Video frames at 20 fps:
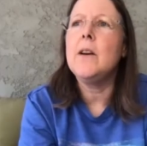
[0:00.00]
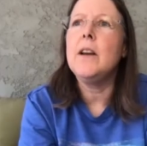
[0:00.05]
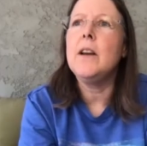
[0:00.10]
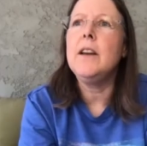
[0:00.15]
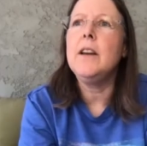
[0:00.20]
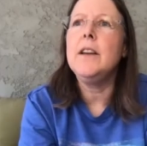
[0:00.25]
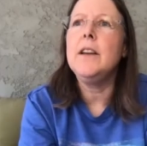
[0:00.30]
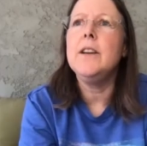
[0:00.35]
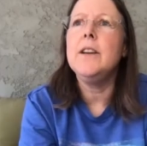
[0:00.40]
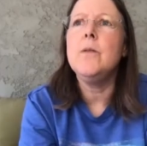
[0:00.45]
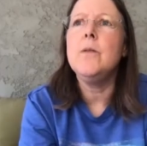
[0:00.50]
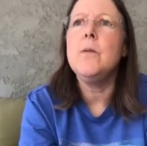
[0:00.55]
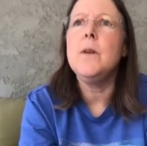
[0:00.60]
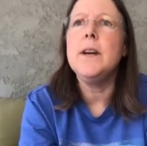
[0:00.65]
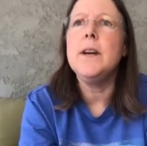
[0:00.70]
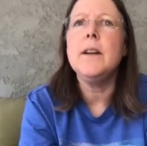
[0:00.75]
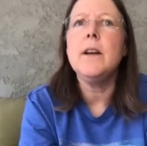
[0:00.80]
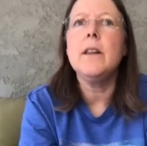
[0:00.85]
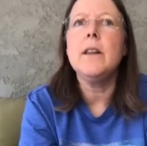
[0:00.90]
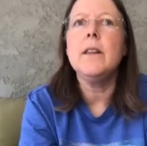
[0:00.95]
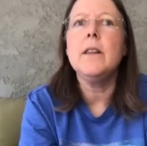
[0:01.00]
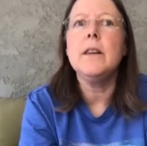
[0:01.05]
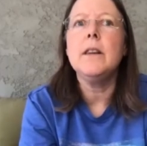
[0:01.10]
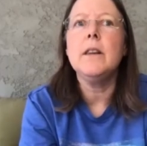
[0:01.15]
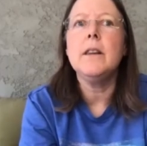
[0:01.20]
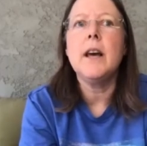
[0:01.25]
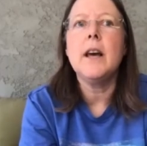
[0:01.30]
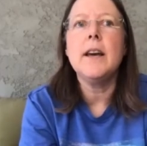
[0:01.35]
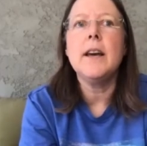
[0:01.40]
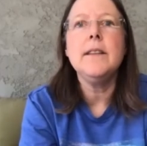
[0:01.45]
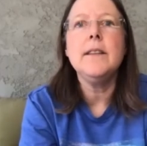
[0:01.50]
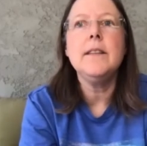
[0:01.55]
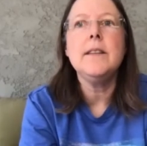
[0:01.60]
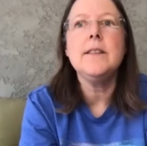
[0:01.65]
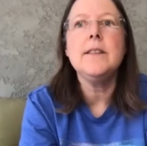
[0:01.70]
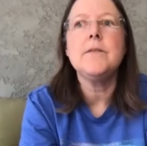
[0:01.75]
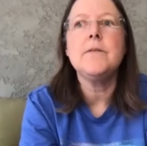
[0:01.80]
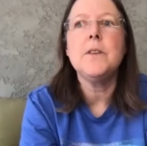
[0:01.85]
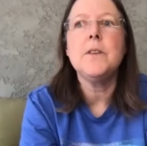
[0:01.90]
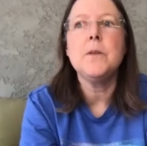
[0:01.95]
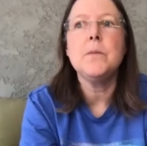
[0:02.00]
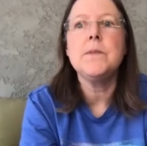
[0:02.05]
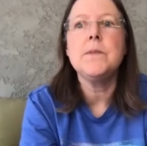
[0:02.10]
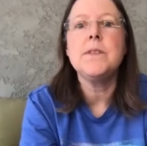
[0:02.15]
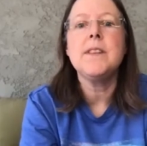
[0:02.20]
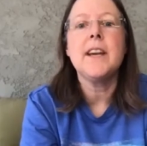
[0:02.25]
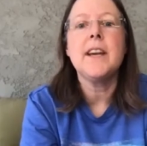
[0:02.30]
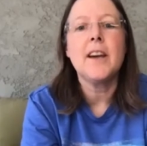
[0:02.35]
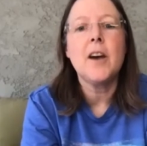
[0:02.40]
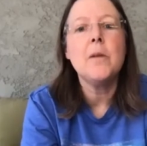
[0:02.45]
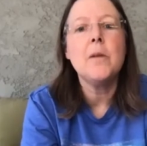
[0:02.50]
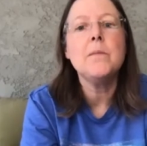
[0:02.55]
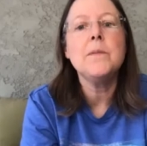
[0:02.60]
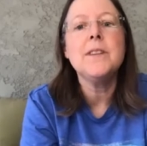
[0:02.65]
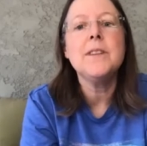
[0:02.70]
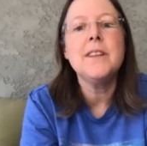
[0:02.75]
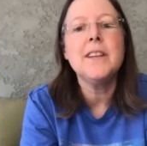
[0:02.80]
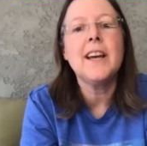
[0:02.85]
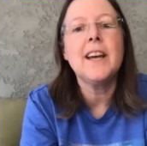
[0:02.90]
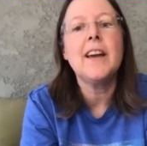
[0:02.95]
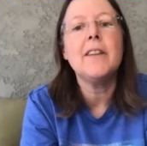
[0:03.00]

you know what, a lot of these films that come to the,